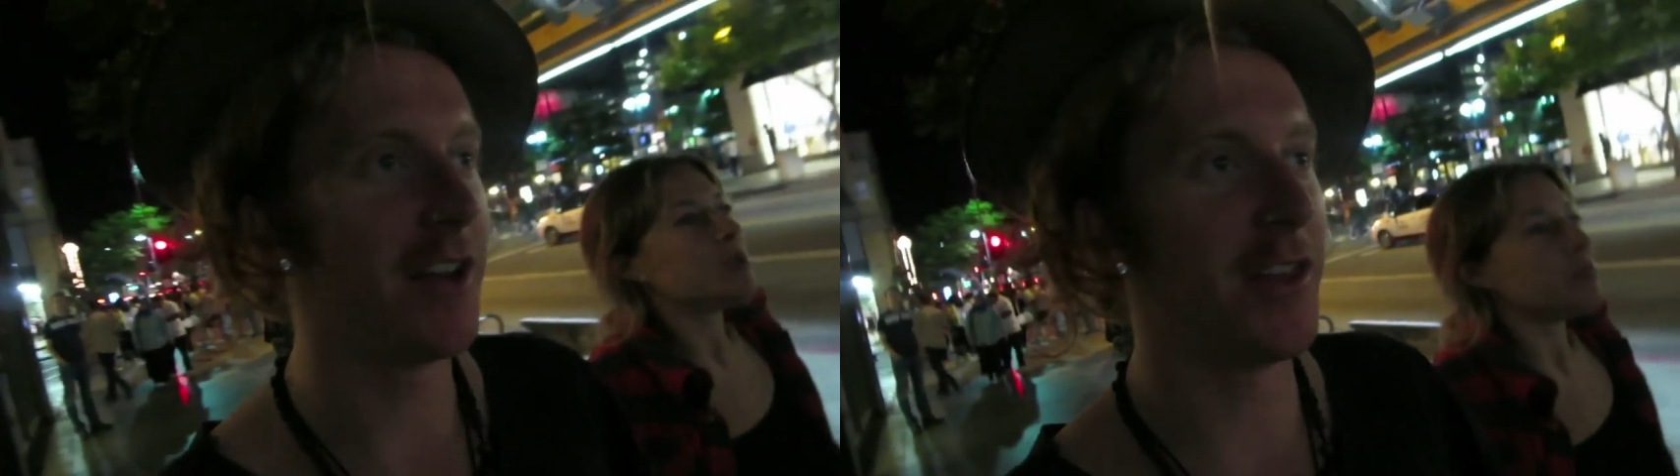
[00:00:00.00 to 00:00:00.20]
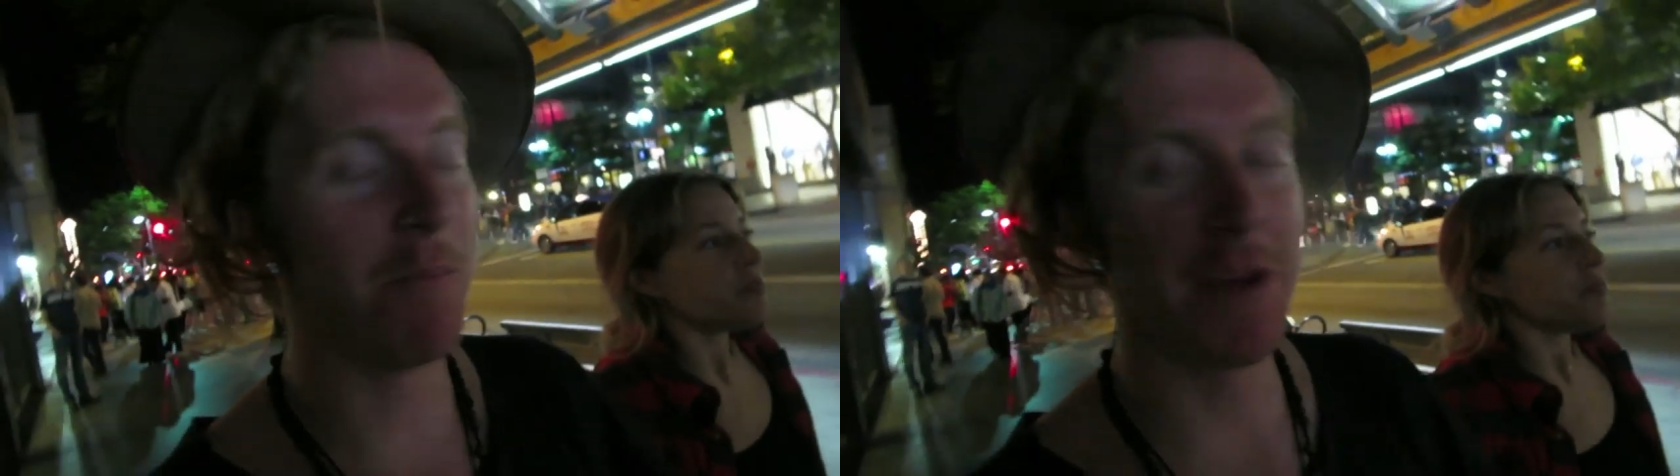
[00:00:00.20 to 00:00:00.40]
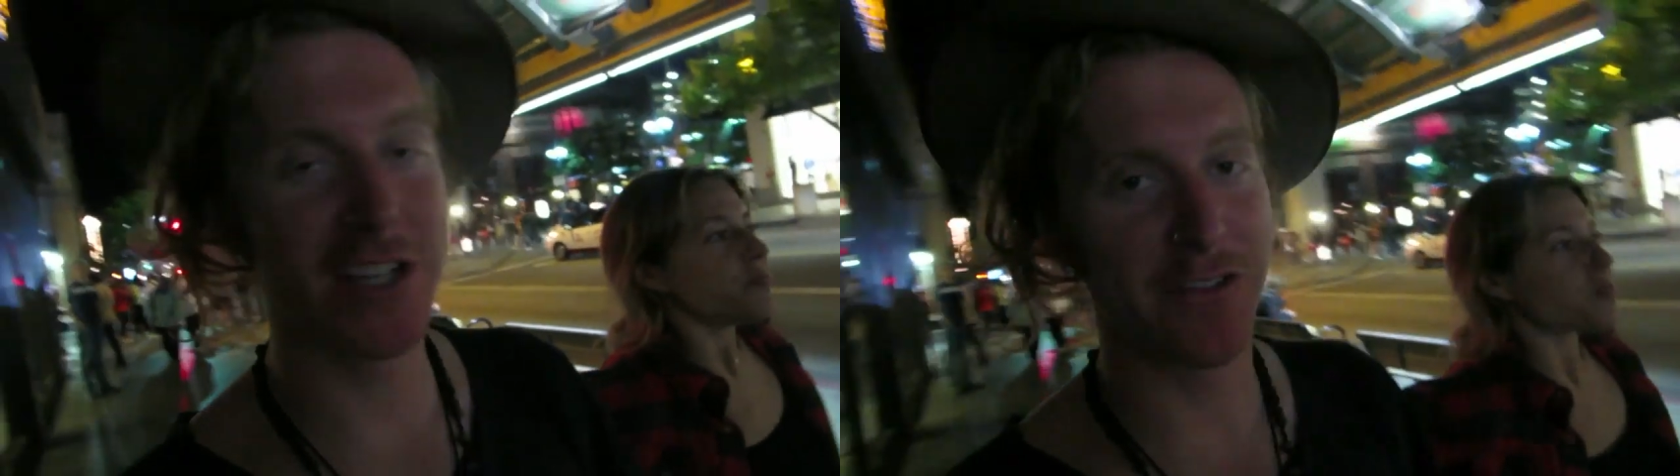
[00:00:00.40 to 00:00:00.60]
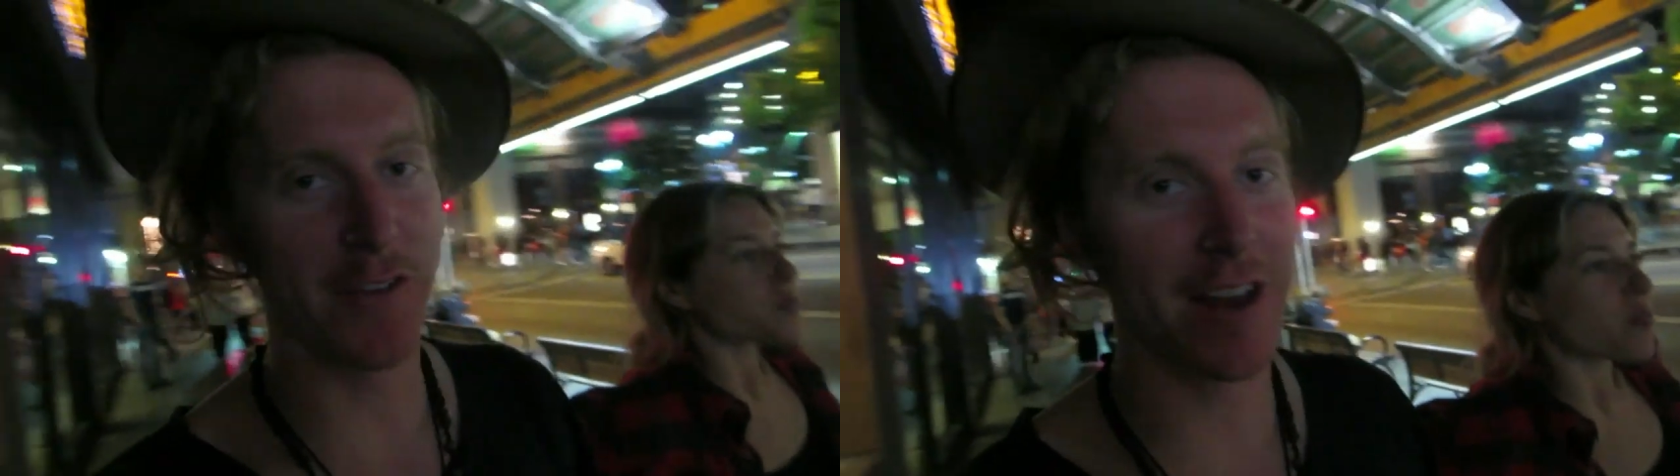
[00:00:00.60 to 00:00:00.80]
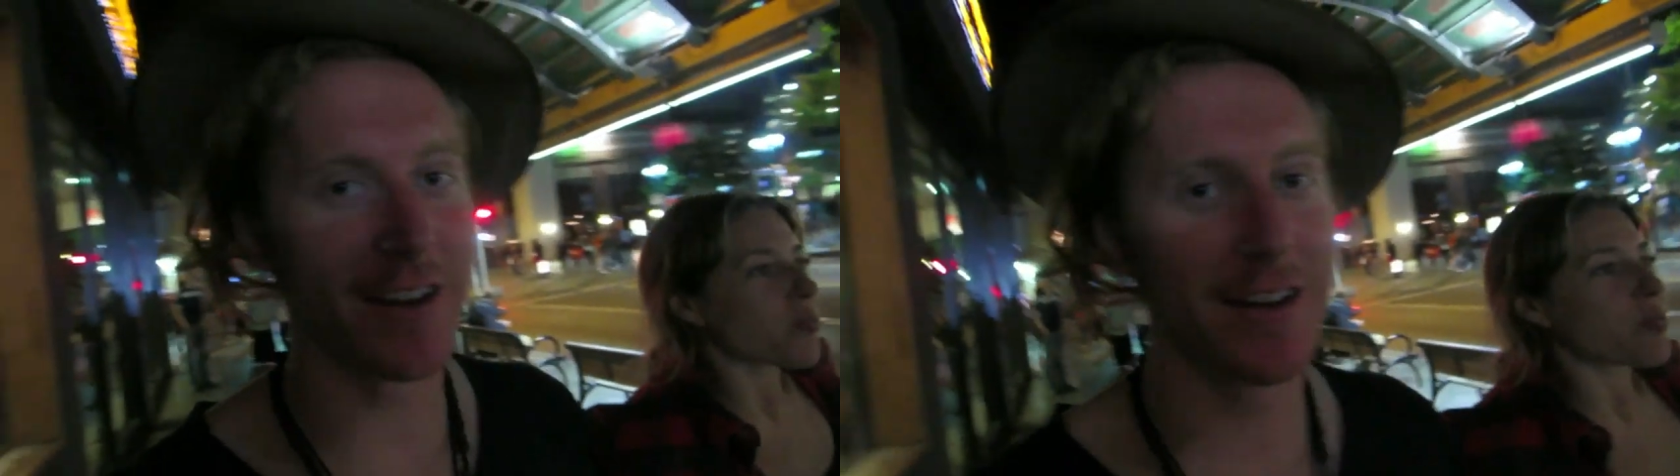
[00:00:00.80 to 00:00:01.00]
The
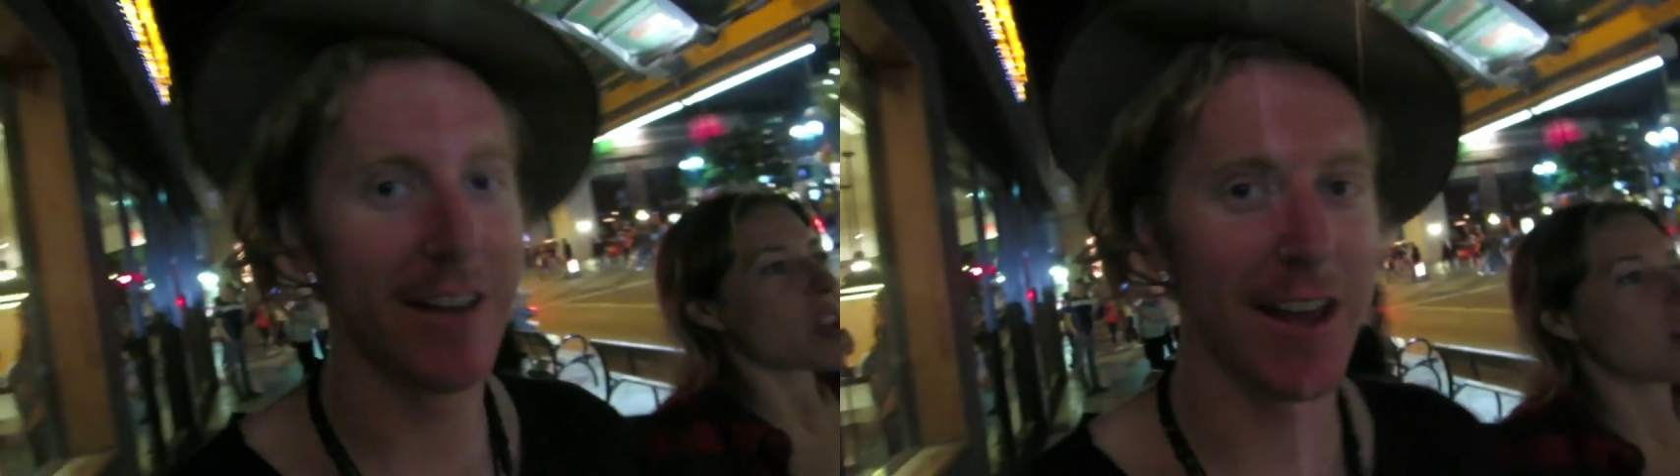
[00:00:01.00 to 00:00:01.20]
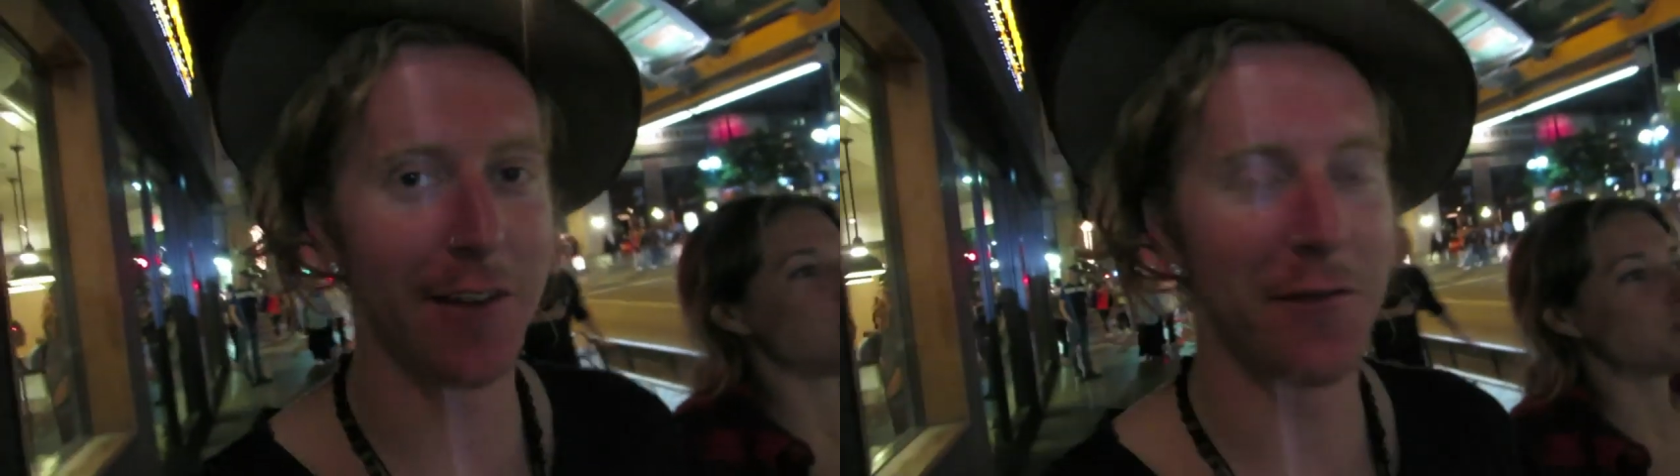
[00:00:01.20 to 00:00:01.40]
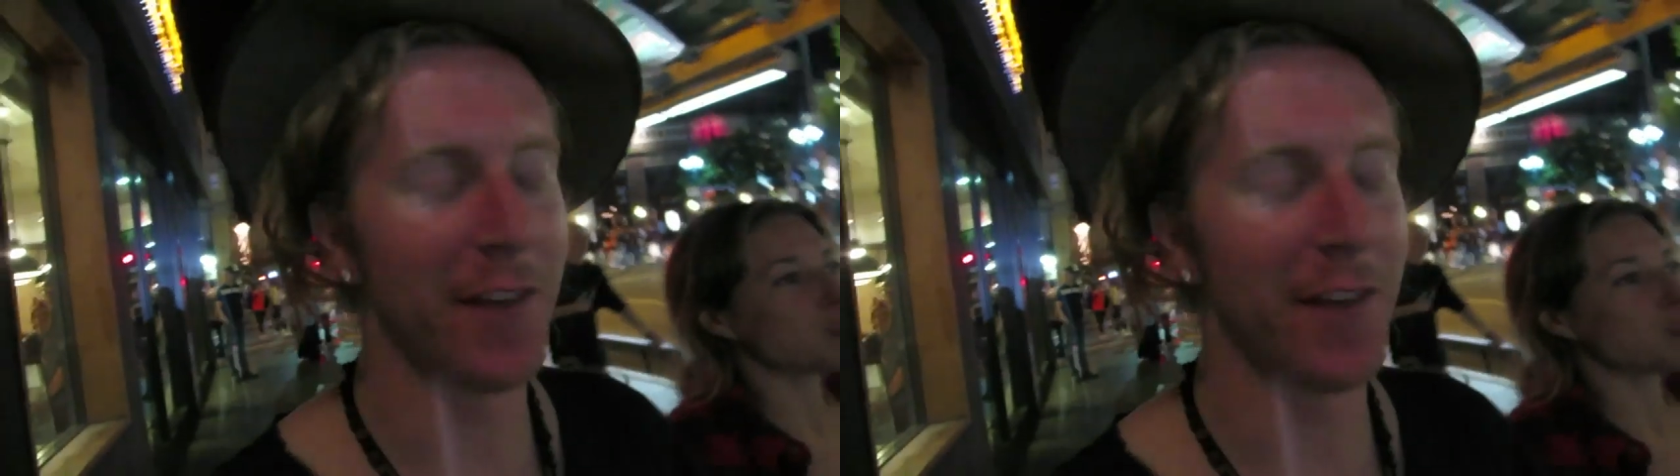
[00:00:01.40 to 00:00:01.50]
Misfit if